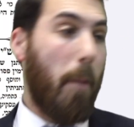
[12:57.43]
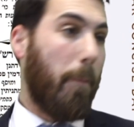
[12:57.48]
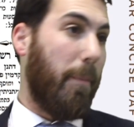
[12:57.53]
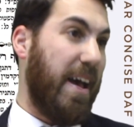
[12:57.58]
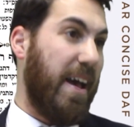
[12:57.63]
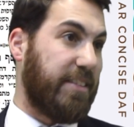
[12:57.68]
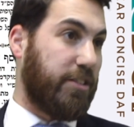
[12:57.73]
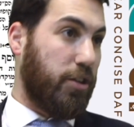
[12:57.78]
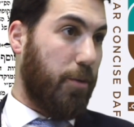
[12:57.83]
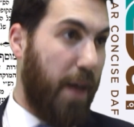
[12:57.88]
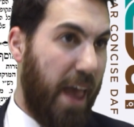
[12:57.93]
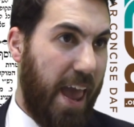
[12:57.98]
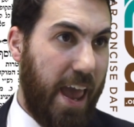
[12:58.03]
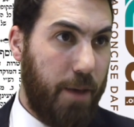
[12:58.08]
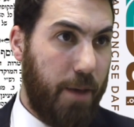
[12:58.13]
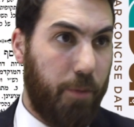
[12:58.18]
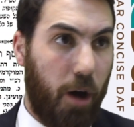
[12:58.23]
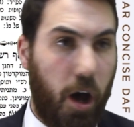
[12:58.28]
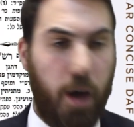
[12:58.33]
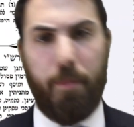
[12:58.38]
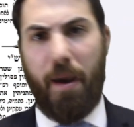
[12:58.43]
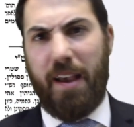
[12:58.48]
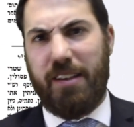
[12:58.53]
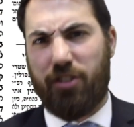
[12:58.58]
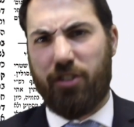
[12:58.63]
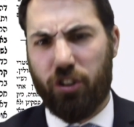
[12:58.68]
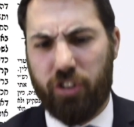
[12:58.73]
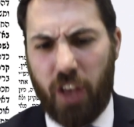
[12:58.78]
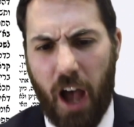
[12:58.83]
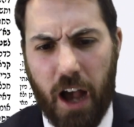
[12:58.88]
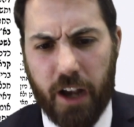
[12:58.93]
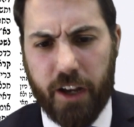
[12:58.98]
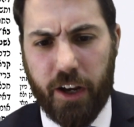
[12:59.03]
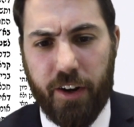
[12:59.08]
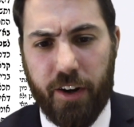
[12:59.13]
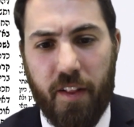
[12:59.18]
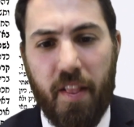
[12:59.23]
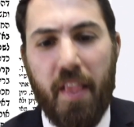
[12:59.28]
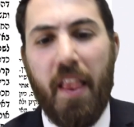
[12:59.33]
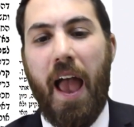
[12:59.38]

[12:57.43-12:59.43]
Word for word: Meiser Behema and Meiser Dagon.